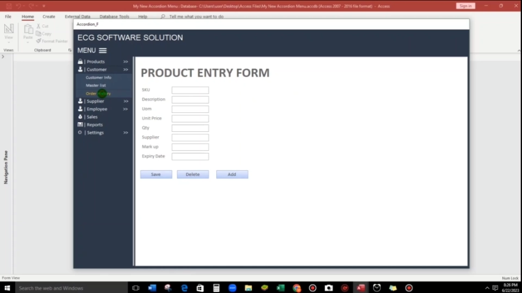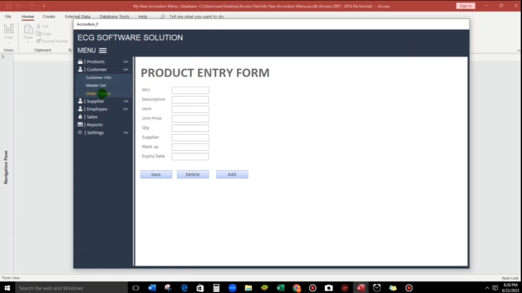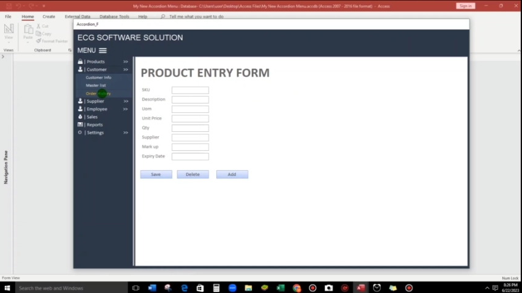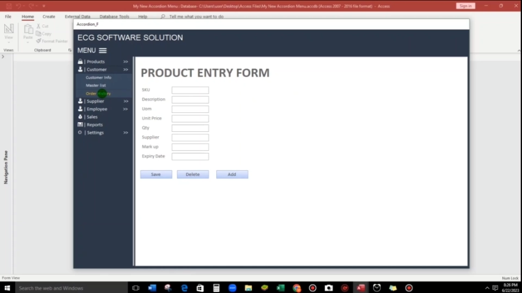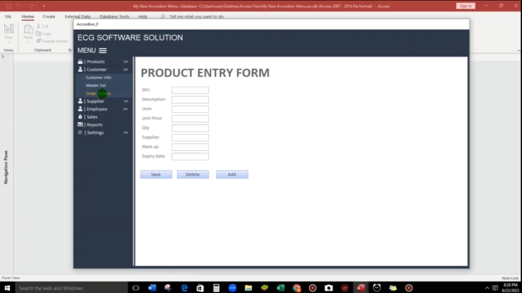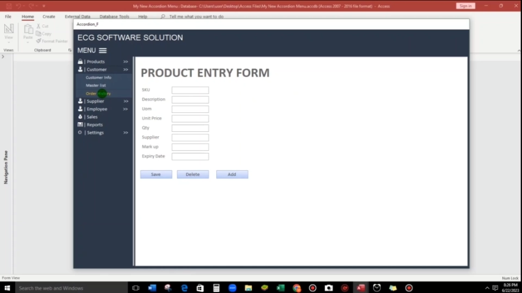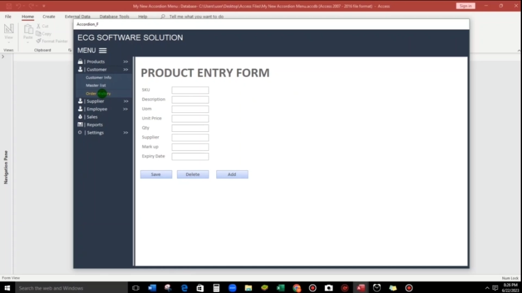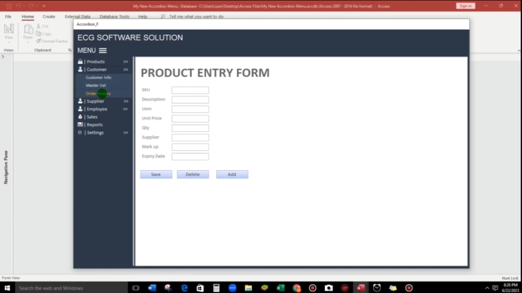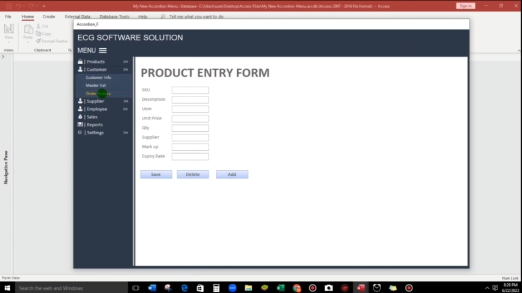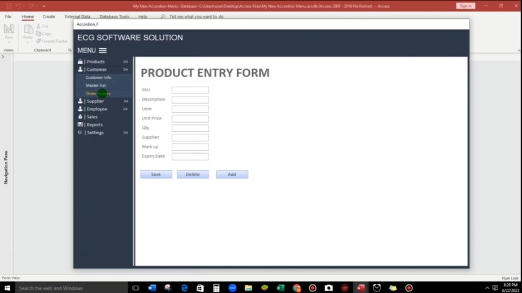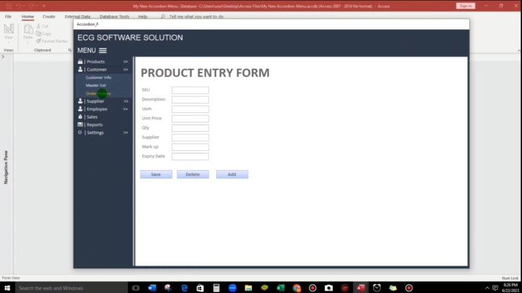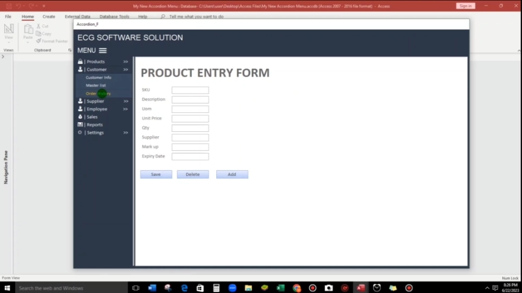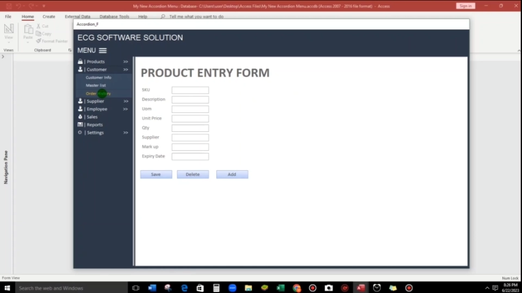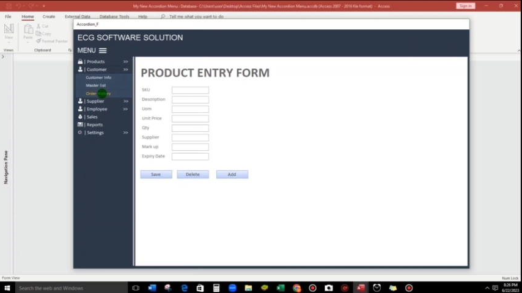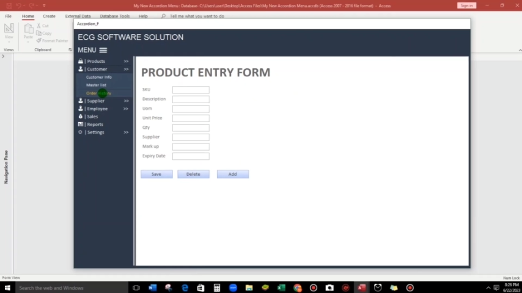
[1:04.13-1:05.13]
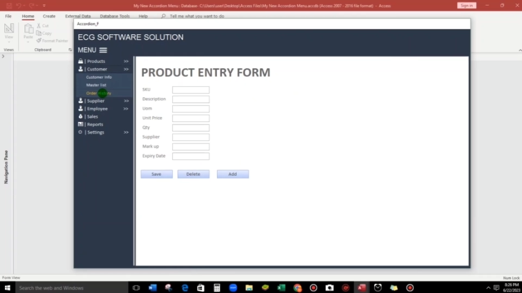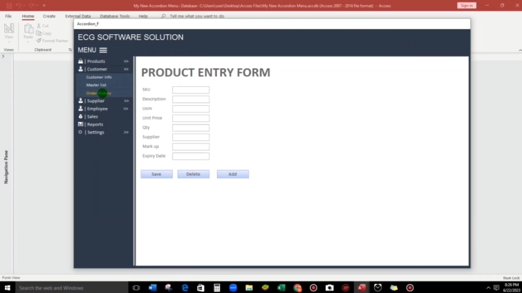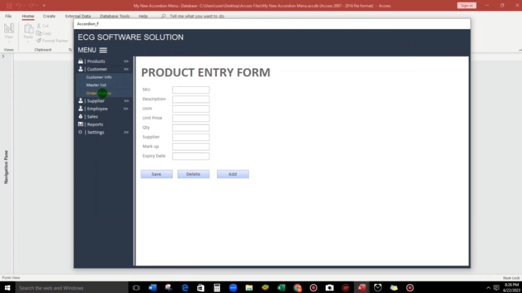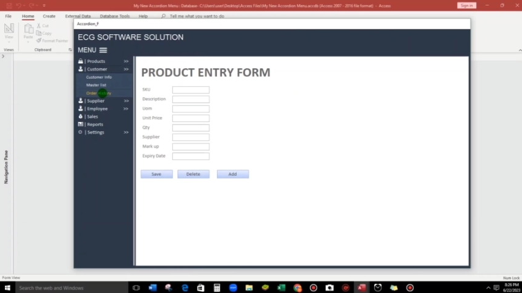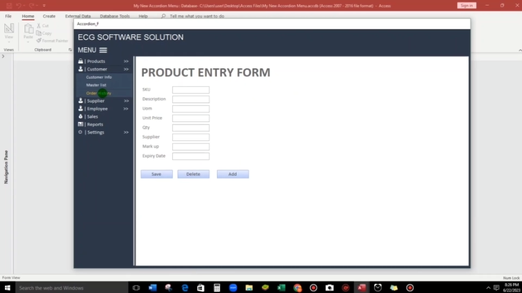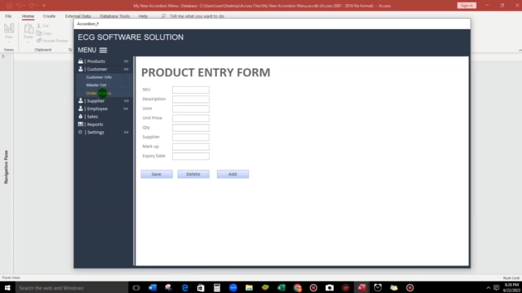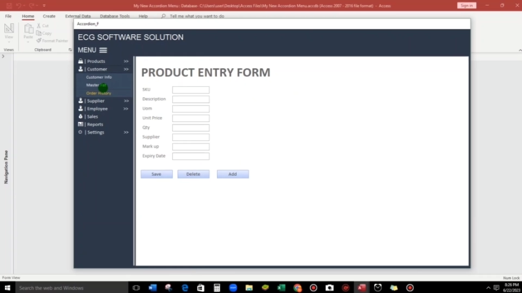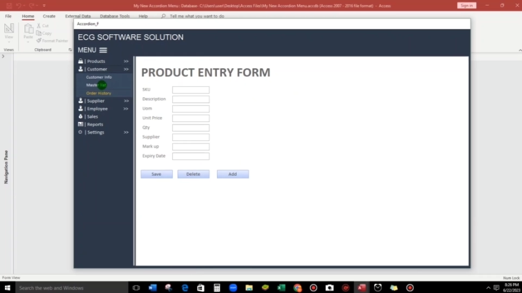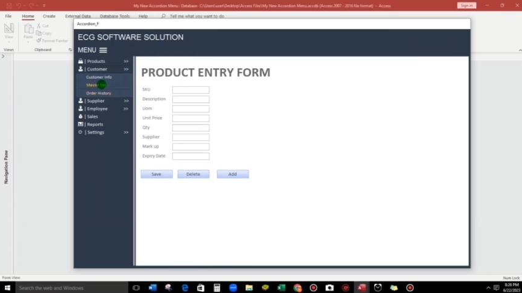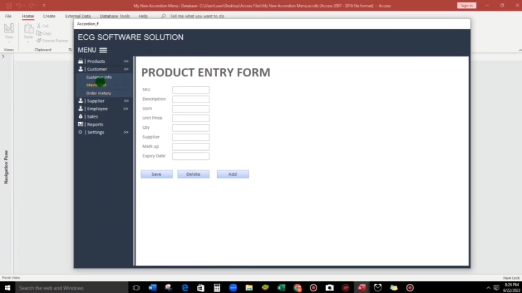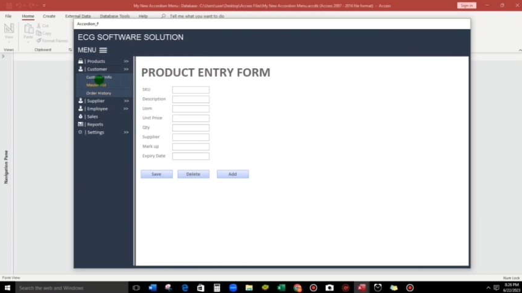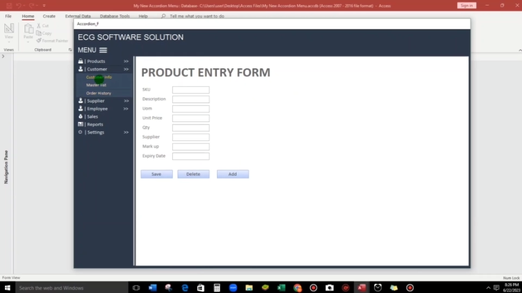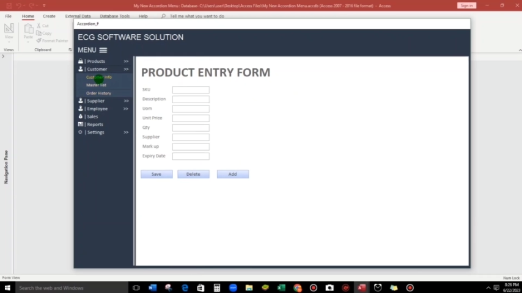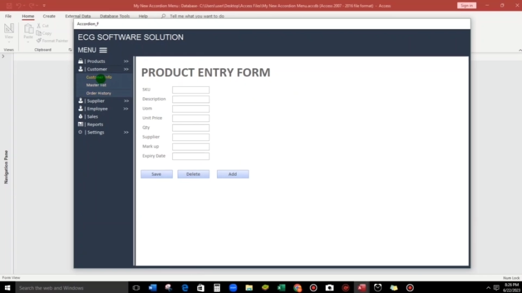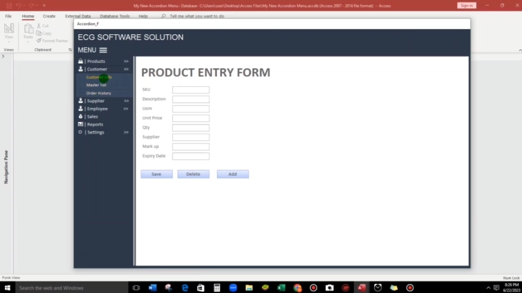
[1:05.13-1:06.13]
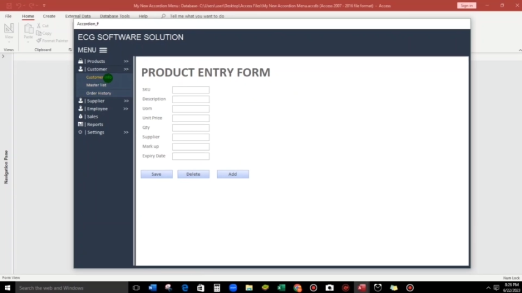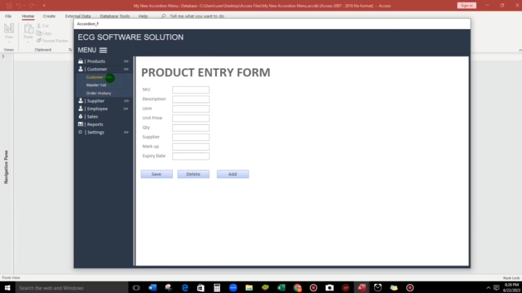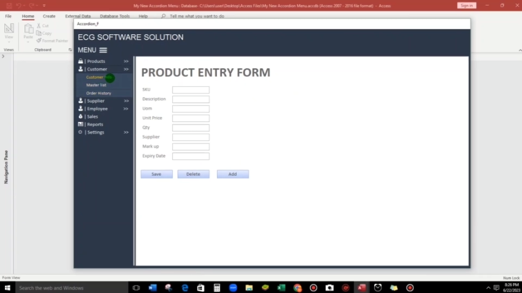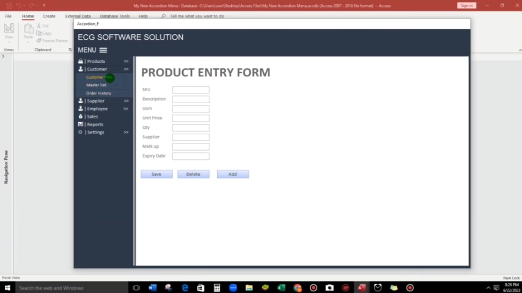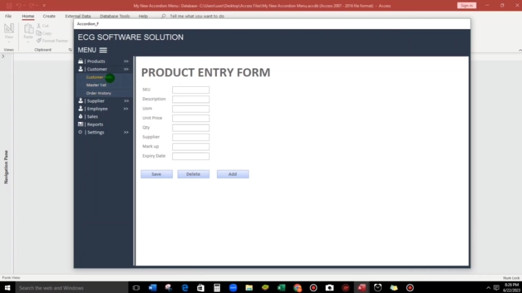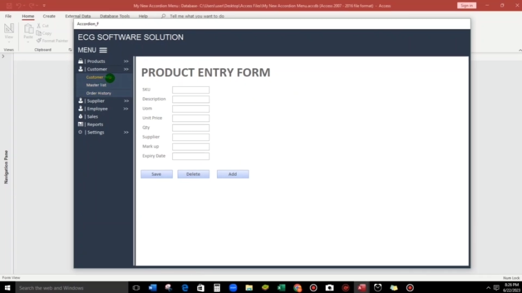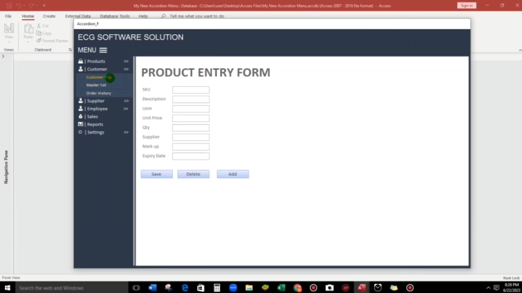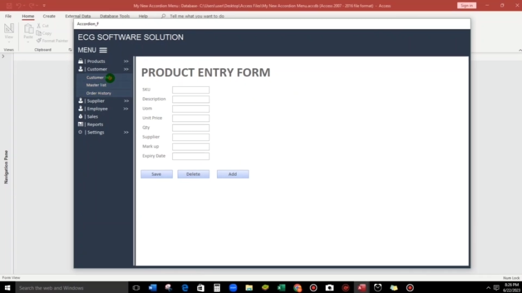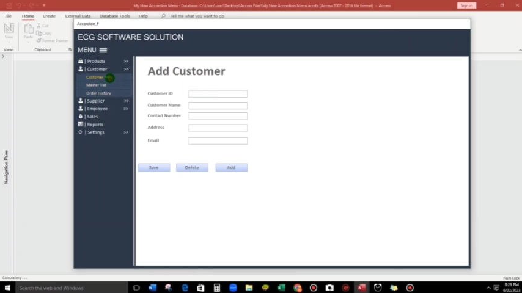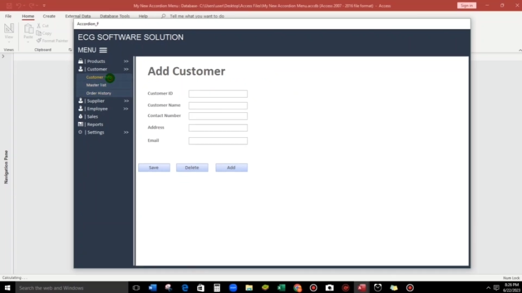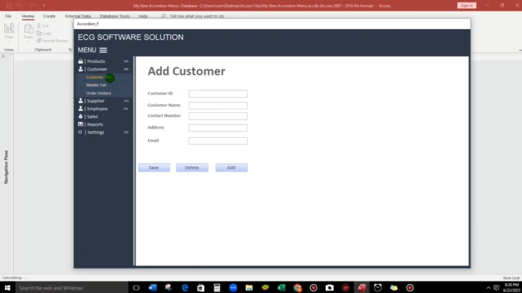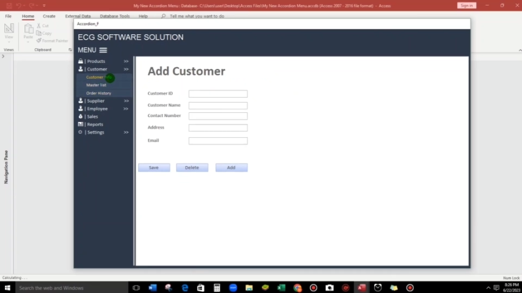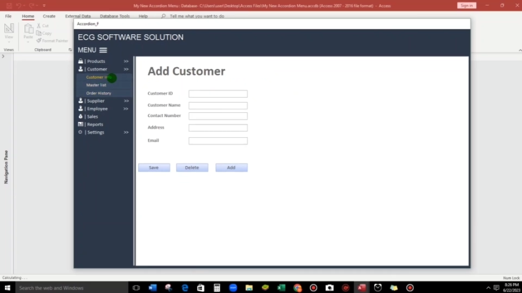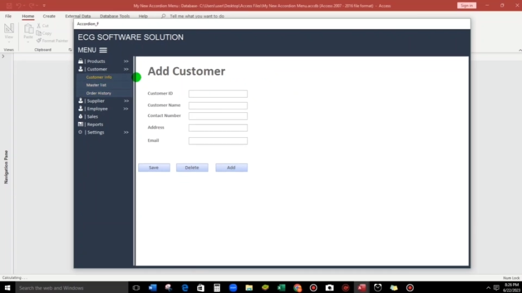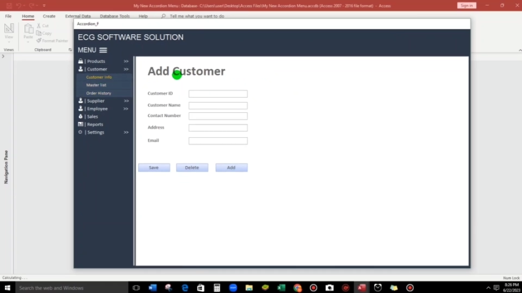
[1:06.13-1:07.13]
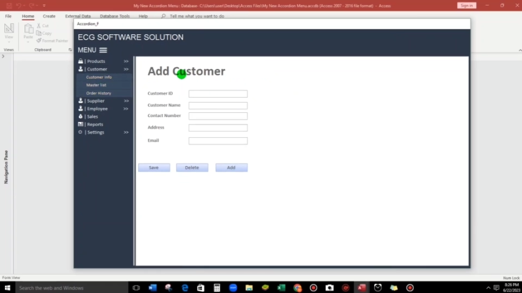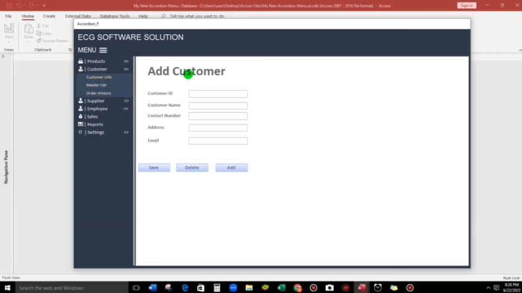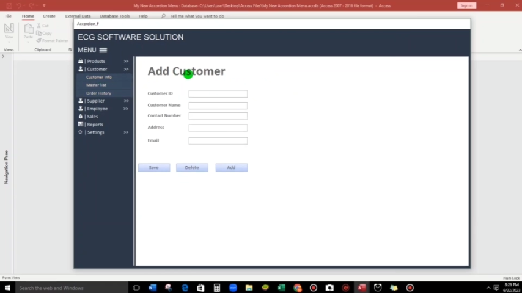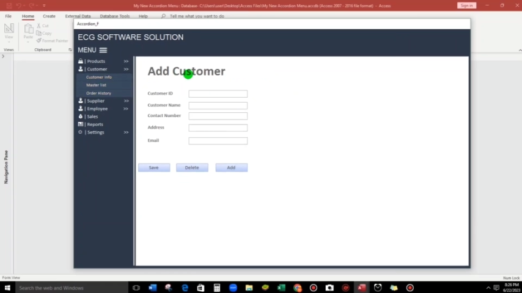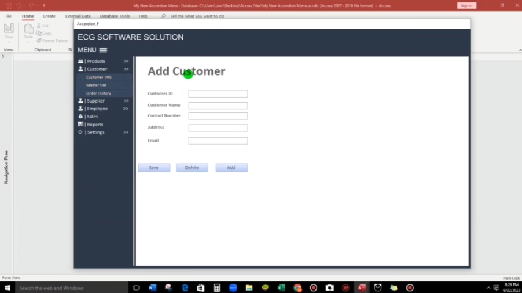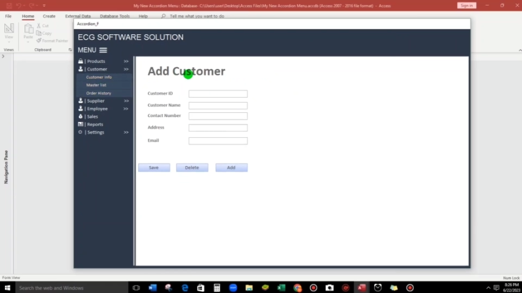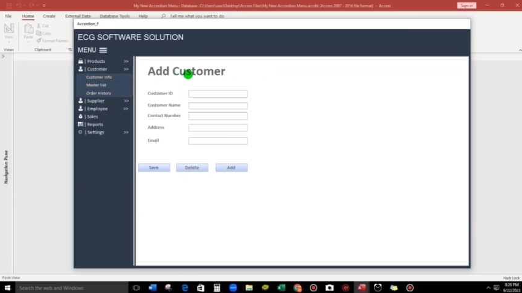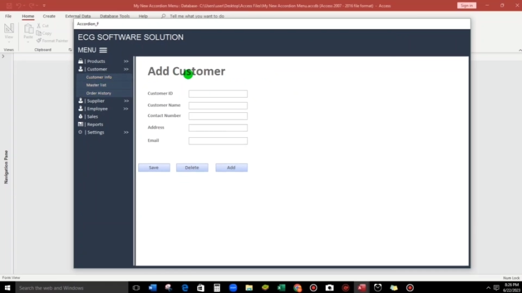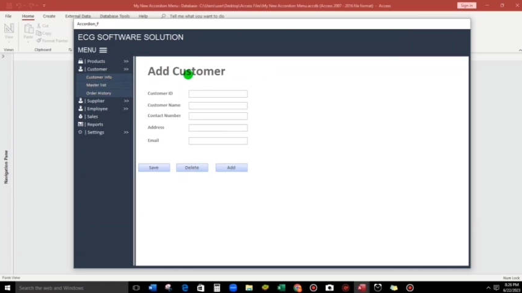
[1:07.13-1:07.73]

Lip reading: (no speaker visible)